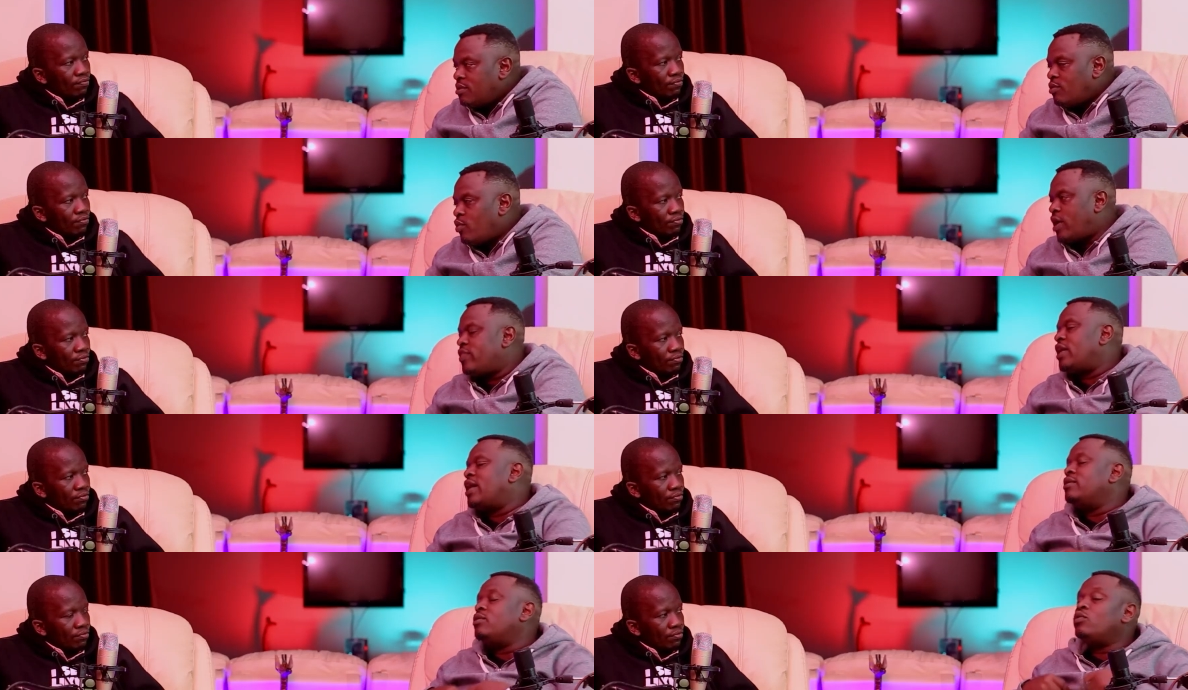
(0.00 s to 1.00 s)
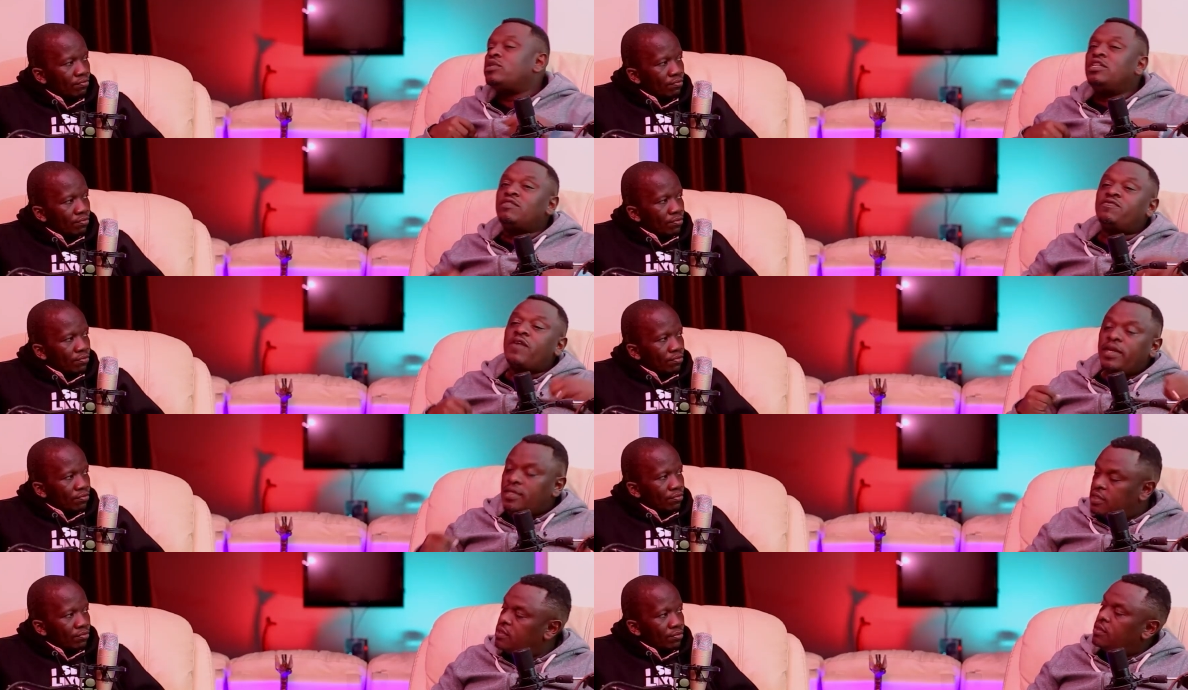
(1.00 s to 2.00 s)
Speaker 1: where they cannot
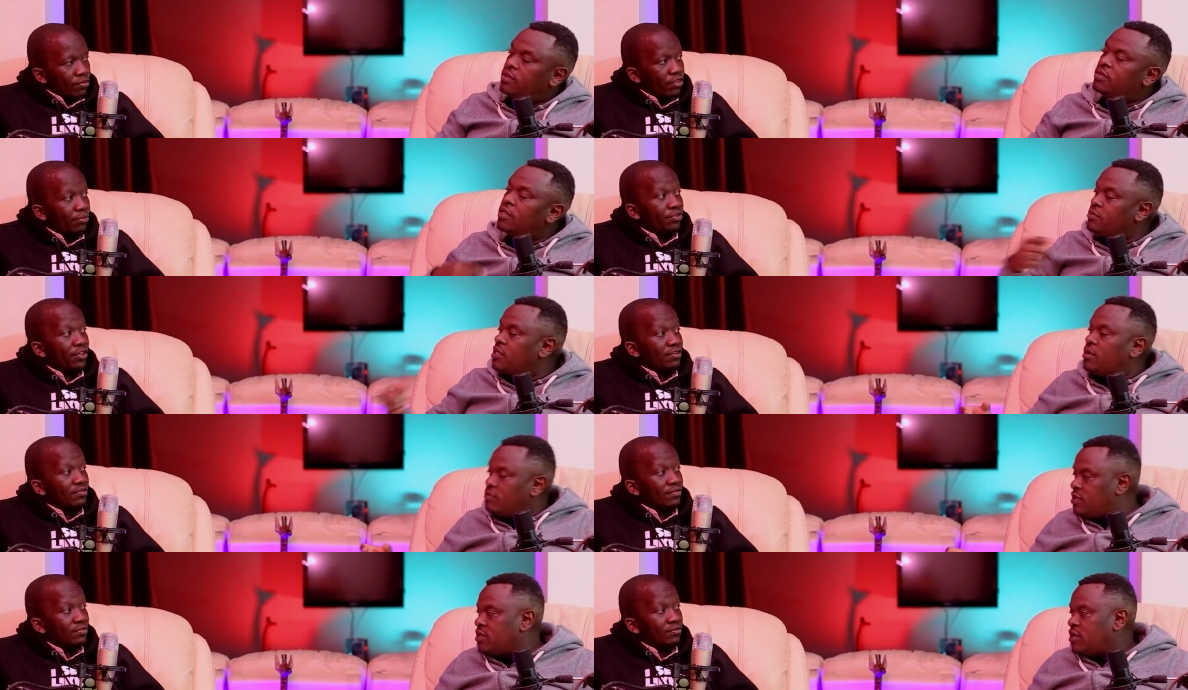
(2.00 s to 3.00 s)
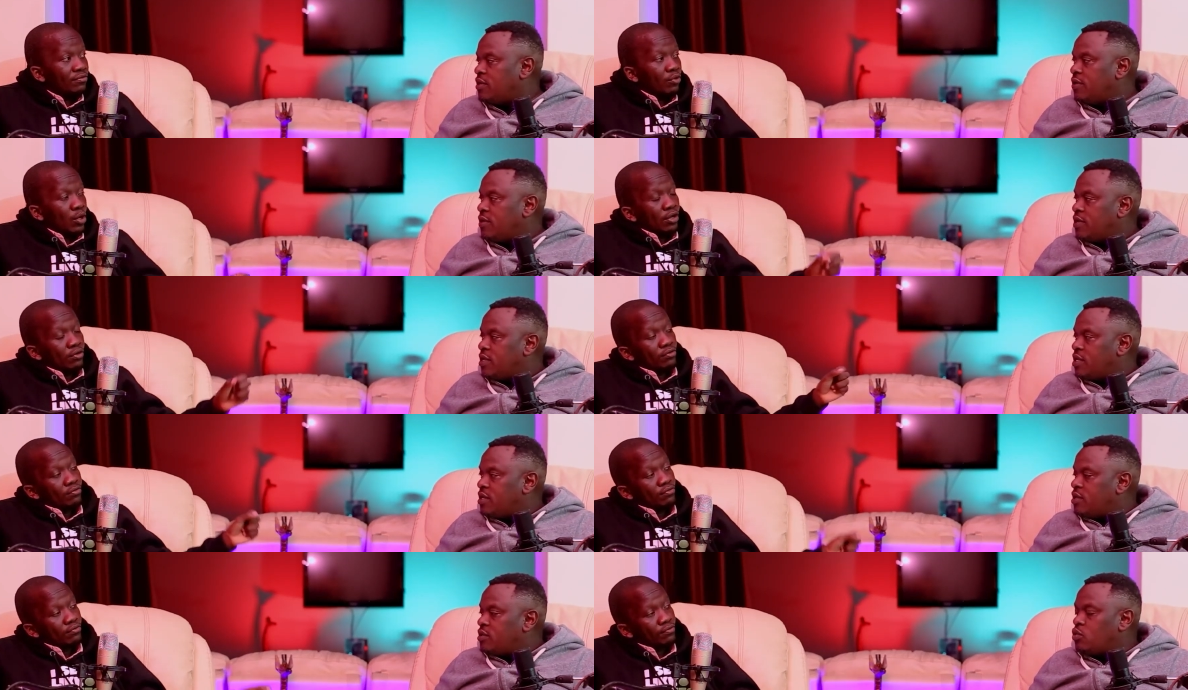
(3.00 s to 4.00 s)
defend themselves. Wow.
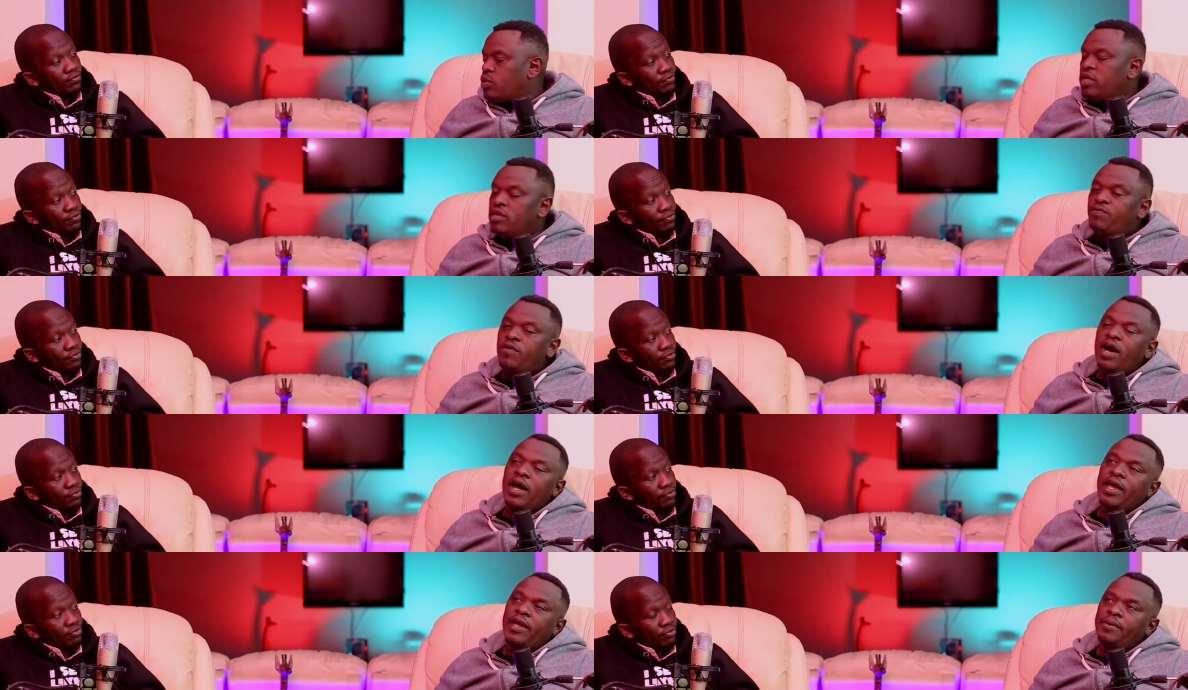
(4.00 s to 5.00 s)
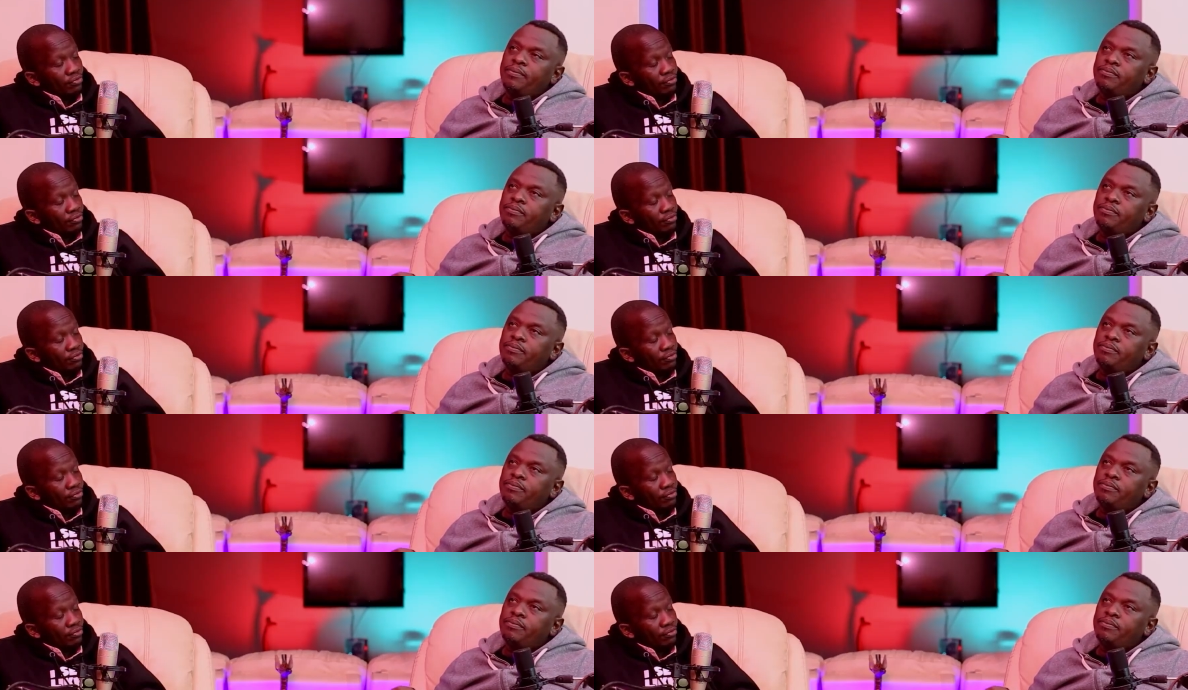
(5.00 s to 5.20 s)
So if I